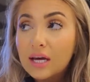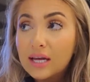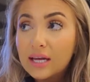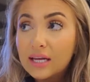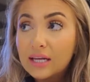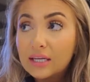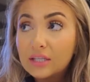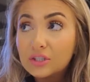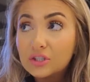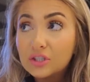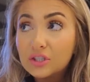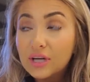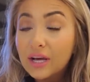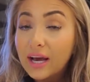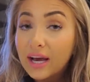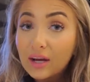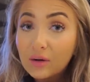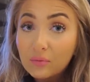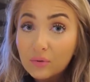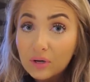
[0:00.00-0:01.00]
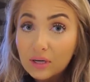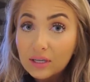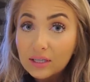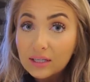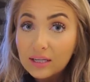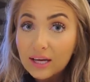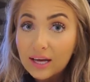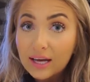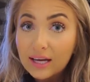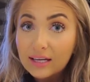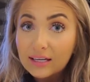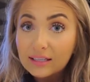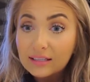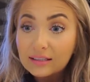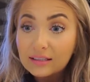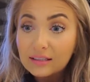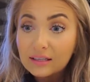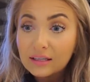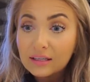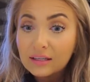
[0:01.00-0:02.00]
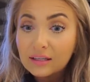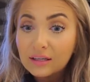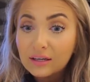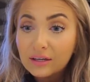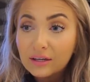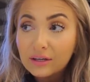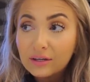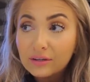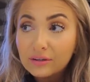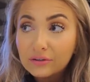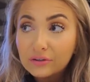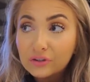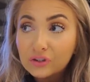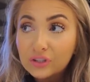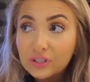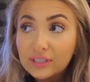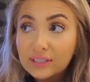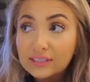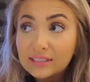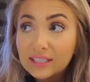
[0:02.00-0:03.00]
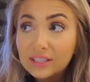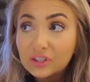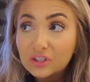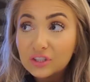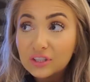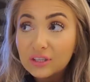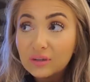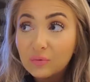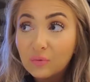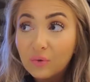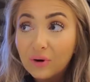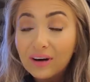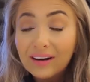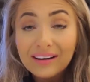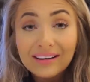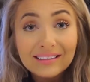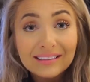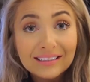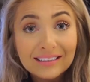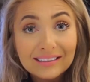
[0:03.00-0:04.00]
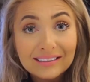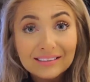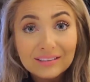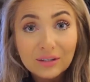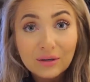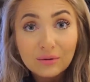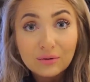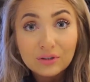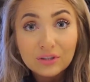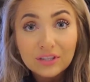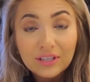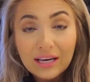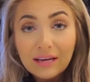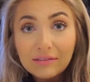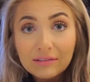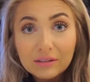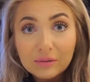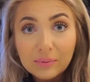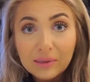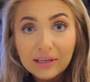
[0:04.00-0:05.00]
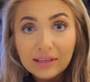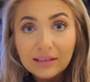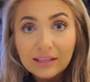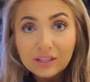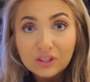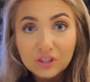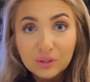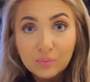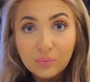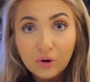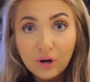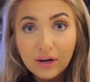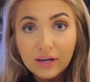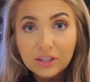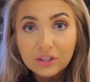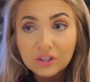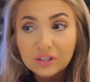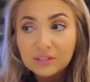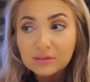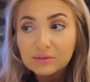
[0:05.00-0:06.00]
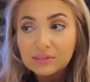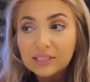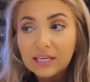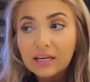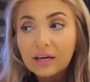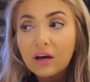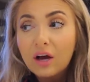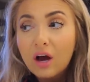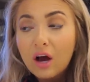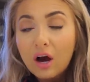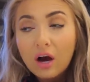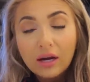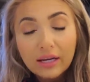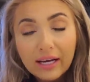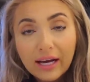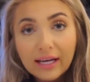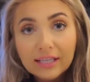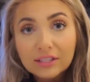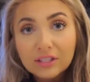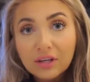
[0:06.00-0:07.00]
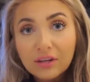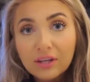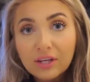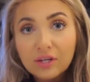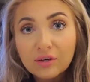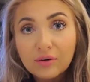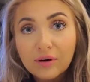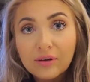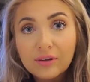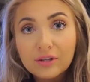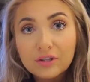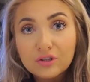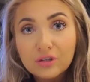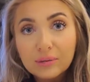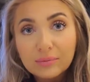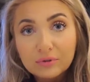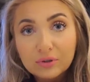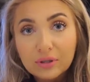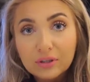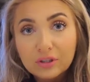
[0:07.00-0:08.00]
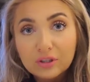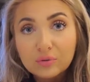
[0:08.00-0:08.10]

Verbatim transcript: And she had one, and she said she didn't want it, and so she gave it to me. And she brought it. She was like, yeah, I saw that you were on the trip, so I